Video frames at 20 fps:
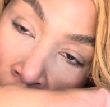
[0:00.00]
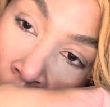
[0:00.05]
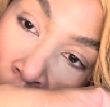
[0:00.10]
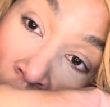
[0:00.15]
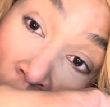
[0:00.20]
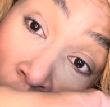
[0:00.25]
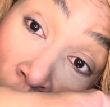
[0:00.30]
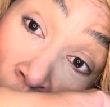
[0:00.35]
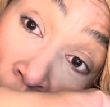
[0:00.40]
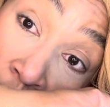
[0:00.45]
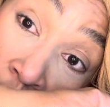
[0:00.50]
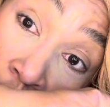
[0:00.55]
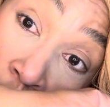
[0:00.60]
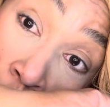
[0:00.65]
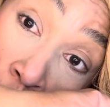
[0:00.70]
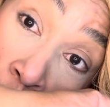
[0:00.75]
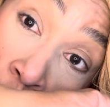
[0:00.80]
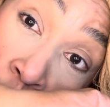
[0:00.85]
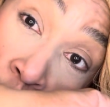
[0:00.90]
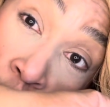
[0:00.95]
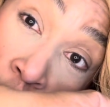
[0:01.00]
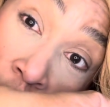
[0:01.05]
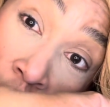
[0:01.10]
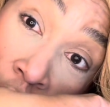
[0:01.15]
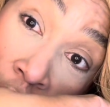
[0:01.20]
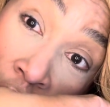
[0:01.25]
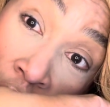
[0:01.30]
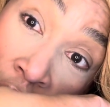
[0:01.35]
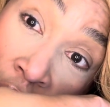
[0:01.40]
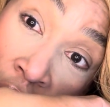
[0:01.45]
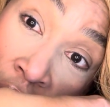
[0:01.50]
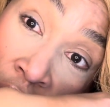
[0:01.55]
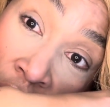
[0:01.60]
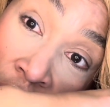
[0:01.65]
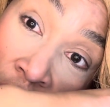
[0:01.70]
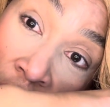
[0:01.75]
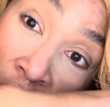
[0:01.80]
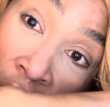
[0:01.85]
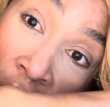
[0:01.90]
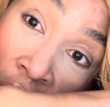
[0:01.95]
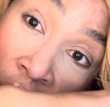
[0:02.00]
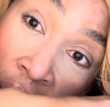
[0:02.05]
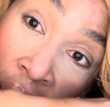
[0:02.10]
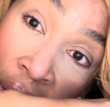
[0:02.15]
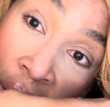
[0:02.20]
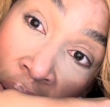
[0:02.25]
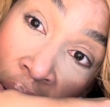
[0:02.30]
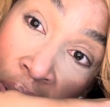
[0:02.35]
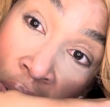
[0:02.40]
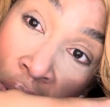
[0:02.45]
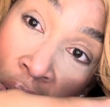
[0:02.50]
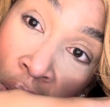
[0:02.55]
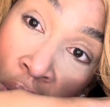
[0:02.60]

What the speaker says: that would be so pretty as an eyeliner.